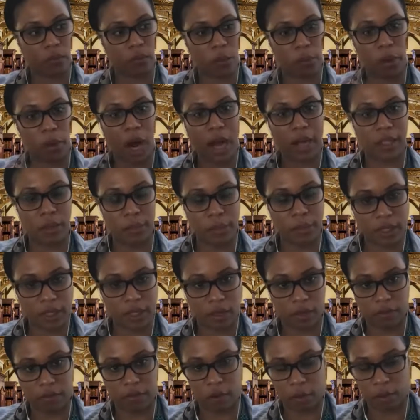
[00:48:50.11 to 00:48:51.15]
proximate
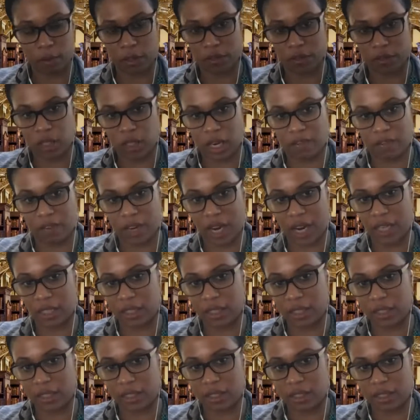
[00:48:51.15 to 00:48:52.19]
to forms of state
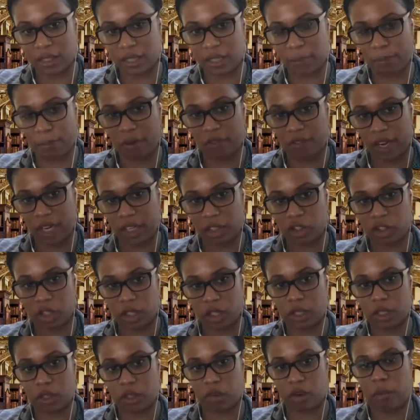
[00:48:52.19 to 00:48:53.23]
violence and deprivation
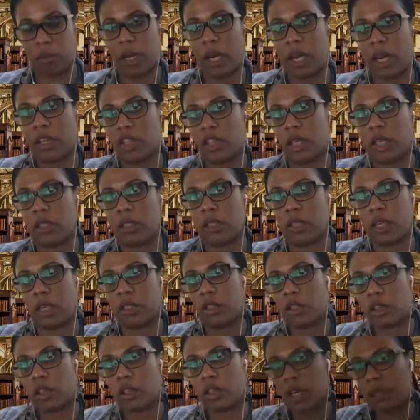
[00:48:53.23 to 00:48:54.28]
and discrimination, et
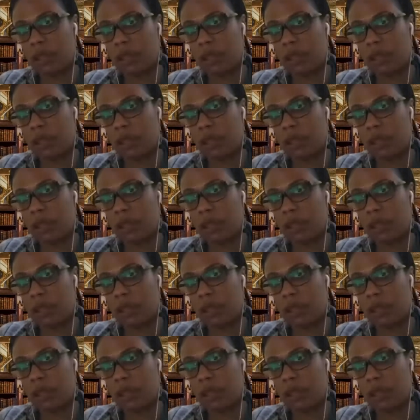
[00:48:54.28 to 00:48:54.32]
cetera,